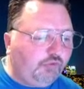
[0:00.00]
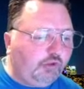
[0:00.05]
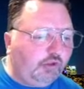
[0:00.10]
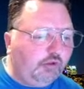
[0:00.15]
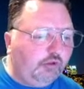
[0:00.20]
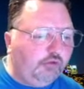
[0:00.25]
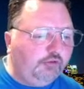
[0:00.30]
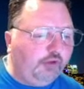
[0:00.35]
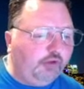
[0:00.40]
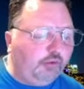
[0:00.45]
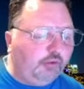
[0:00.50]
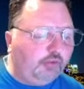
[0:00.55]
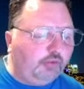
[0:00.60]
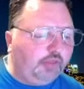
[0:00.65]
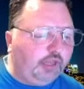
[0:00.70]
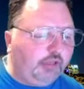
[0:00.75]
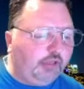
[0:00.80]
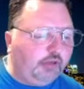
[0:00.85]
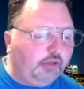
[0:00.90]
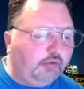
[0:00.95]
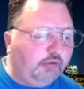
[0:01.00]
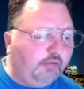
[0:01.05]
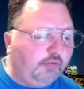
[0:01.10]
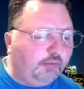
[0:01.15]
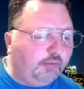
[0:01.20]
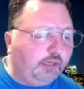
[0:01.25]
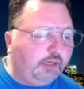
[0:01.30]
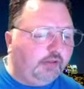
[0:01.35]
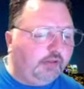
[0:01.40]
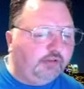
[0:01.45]
So thank you,
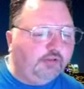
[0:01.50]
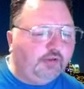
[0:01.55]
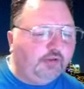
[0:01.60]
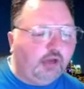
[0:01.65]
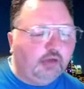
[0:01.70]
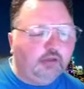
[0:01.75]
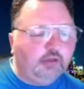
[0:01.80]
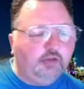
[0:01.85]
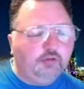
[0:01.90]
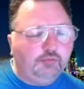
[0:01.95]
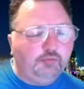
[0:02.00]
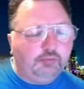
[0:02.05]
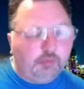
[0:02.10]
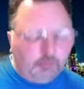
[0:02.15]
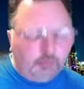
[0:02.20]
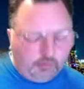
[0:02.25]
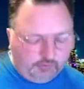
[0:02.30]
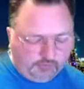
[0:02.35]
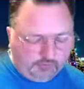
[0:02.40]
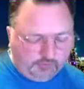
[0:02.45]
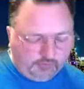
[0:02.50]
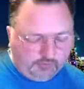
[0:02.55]
everybody. The Stock Explorer's in the